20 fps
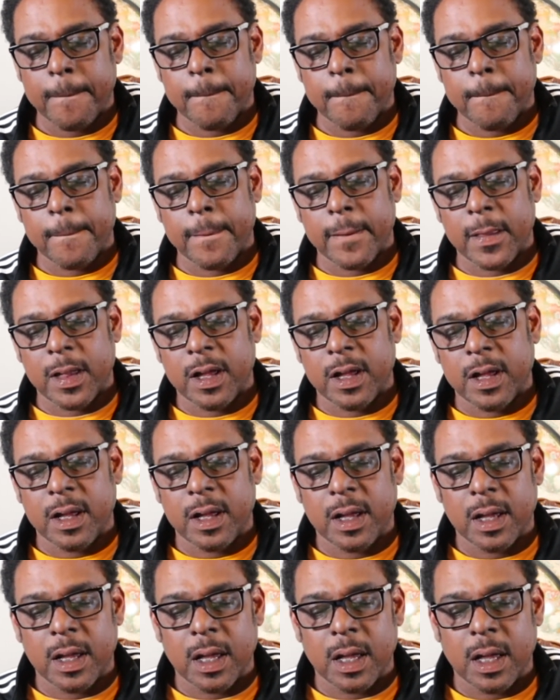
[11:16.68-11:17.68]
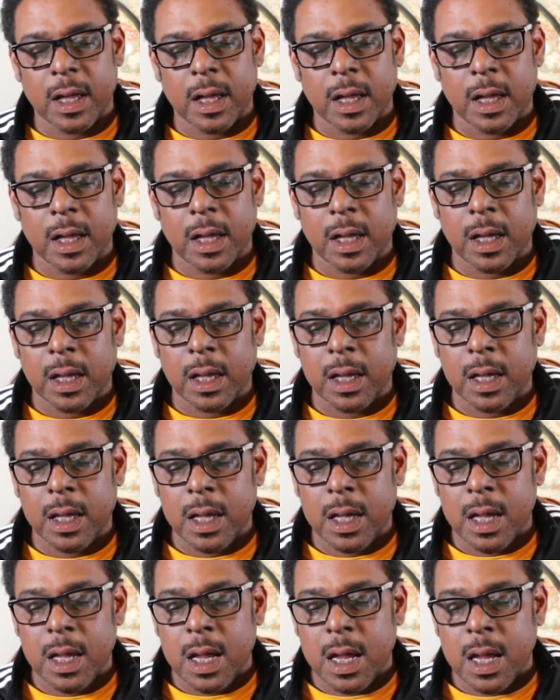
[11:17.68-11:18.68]

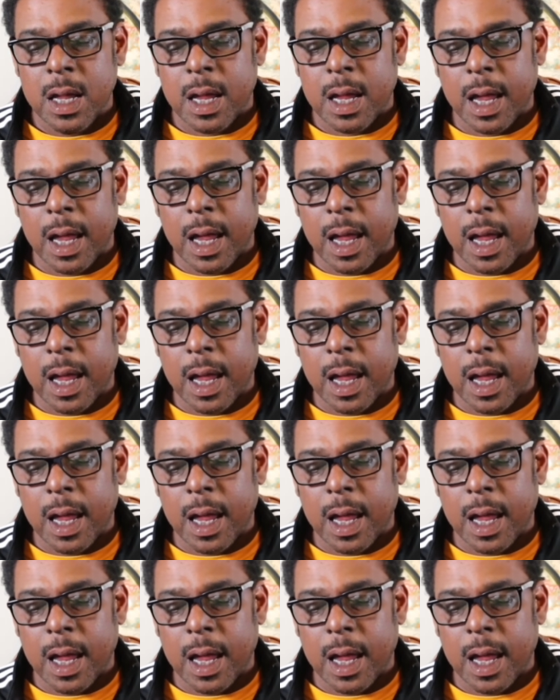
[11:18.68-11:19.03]
No one is speaking in this clip.